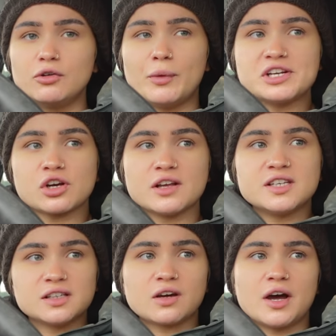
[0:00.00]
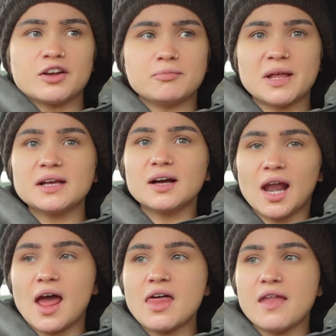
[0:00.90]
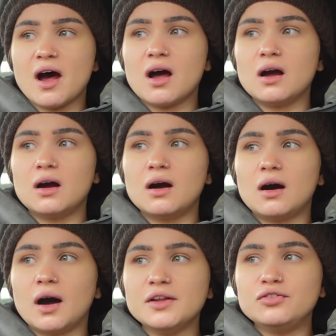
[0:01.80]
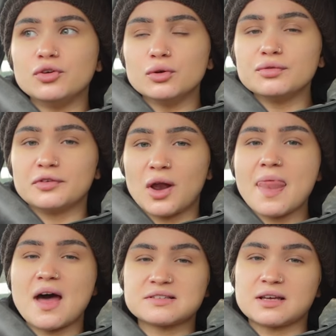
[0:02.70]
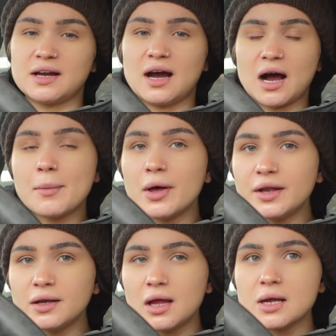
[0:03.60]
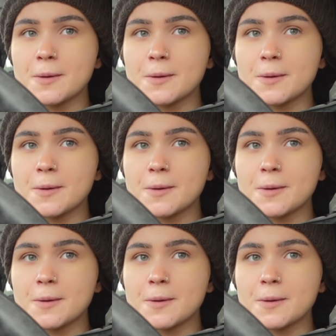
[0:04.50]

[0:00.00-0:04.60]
which I did kind of make clear that I do feel like that's gonna happen.